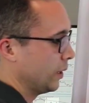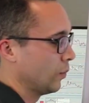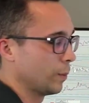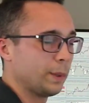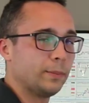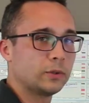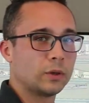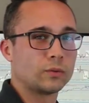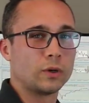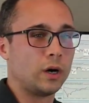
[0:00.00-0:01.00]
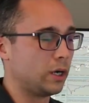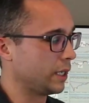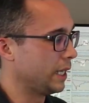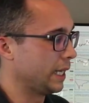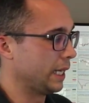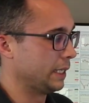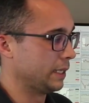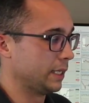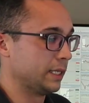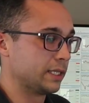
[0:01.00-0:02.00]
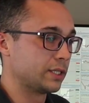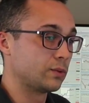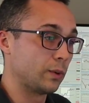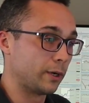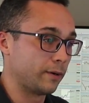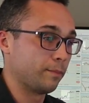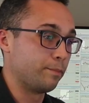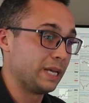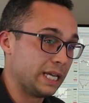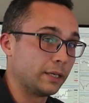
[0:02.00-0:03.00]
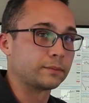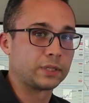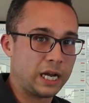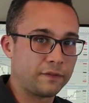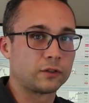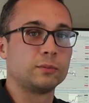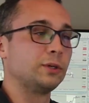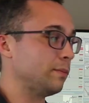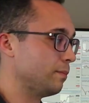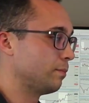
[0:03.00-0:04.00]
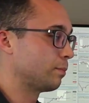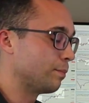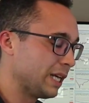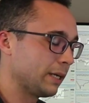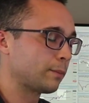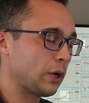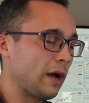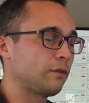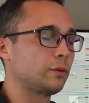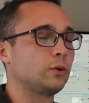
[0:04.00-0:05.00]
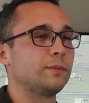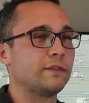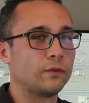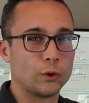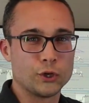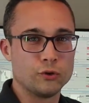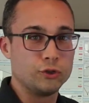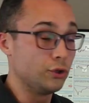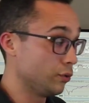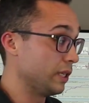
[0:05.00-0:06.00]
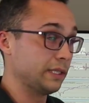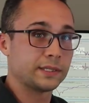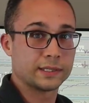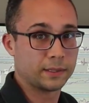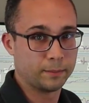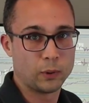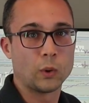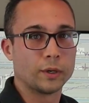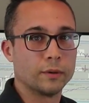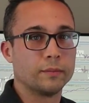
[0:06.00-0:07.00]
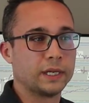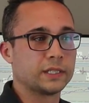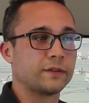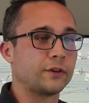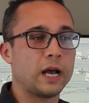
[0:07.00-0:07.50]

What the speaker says: Where people go wrong, and this is where being profitable before you do this is important, because if you're